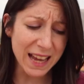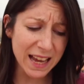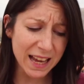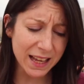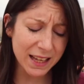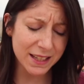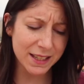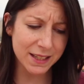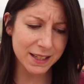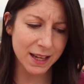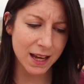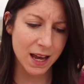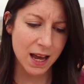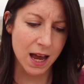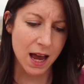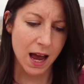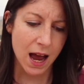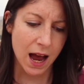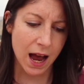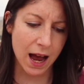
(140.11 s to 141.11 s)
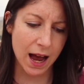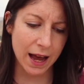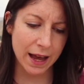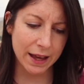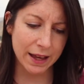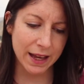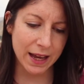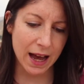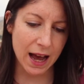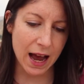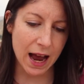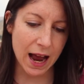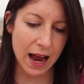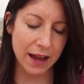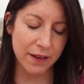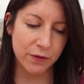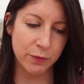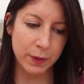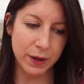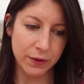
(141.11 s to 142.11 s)
And
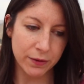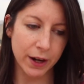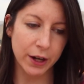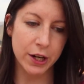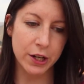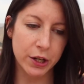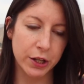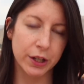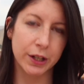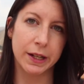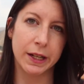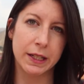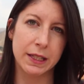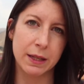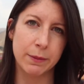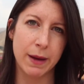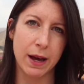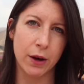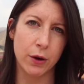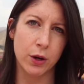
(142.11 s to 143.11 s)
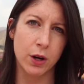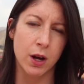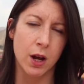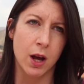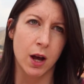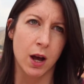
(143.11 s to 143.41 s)
I've been very curious about,